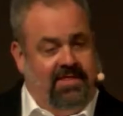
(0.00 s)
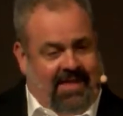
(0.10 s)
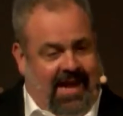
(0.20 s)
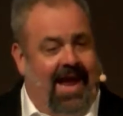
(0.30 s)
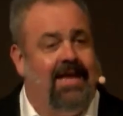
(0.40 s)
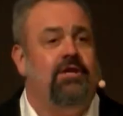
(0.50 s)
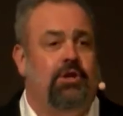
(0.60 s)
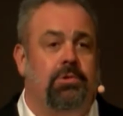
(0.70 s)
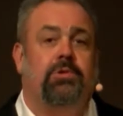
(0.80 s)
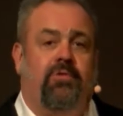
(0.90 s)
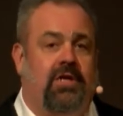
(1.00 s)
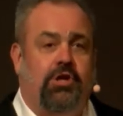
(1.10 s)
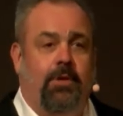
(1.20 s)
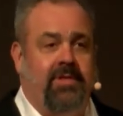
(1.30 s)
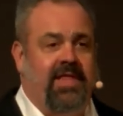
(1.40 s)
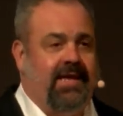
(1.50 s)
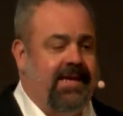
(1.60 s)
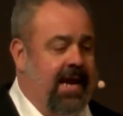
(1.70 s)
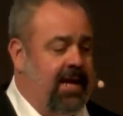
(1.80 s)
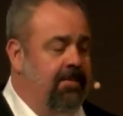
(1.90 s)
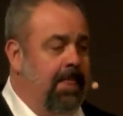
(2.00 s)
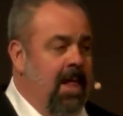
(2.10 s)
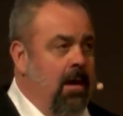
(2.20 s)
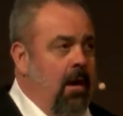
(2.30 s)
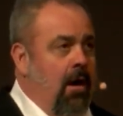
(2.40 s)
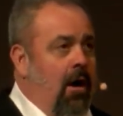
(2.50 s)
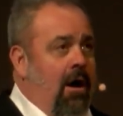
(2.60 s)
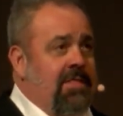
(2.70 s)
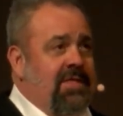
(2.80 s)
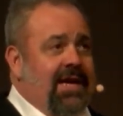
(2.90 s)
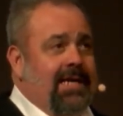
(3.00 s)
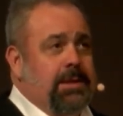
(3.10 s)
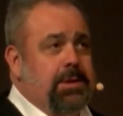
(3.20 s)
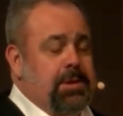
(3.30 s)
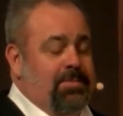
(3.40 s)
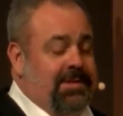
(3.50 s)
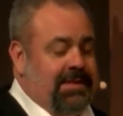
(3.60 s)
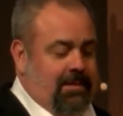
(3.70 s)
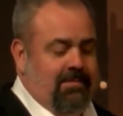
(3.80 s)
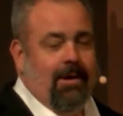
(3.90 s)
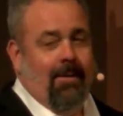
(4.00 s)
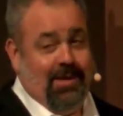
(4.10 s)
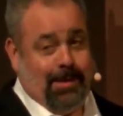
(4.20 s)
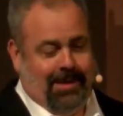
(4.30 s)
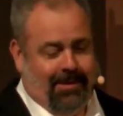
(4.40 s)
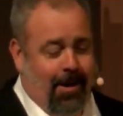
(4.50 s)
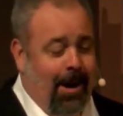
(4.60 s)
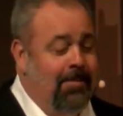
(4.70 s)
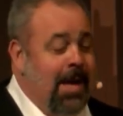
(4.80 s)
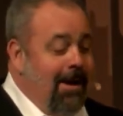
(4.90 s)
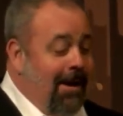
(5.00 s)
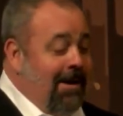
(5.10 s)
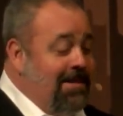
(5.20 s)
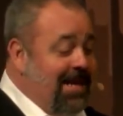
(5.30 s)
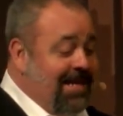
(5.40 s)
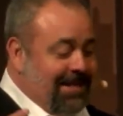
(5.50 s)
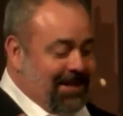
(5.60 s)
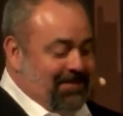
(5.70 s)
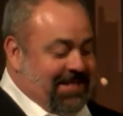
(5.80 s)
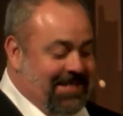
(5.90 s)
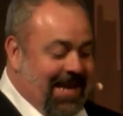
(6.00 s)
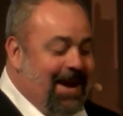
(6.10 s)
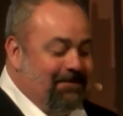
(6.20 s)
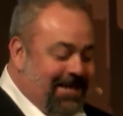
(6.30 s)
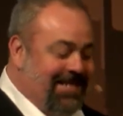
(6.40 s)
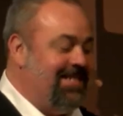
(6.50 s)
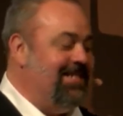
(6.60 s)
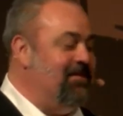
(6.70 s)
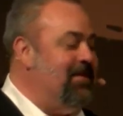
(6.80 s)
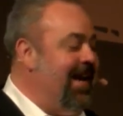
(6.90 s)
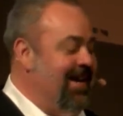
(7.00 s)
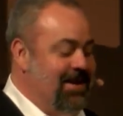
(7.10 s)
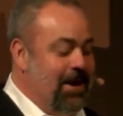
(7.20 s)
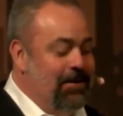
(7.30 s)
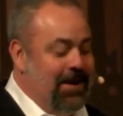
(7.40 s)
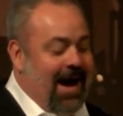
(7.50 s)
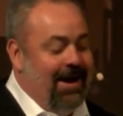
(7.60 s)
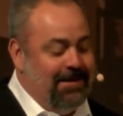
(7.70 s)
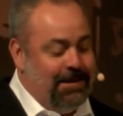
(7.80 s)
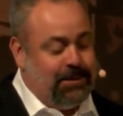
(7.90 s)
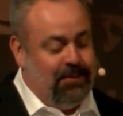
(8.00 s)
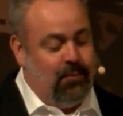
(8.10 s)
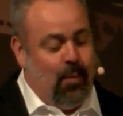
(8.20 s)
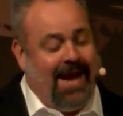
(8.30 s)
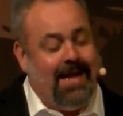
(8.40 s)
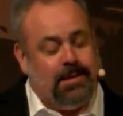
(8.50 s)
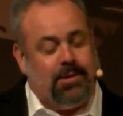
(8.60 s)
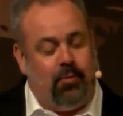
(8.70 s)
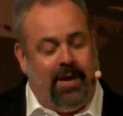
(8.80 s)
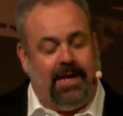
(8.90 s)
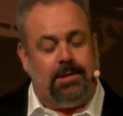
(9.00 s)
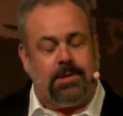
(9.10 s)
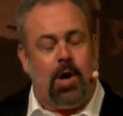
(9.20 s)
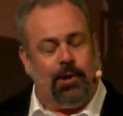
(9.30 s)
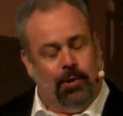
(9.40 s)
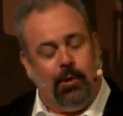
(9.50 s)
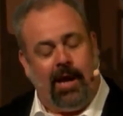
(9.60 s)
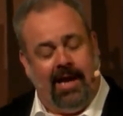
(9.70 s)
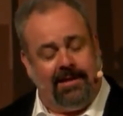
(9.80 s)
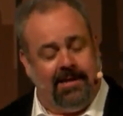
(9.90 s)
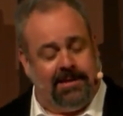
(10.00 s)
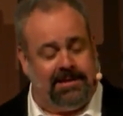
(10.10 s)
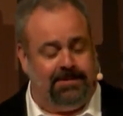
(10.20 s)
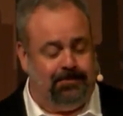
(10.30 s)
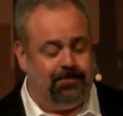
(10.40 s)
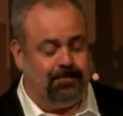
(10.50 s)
with the end user in terms of that data, are there some, obviously there are there some steps that we can go down and sort of ways that we can start looking at this?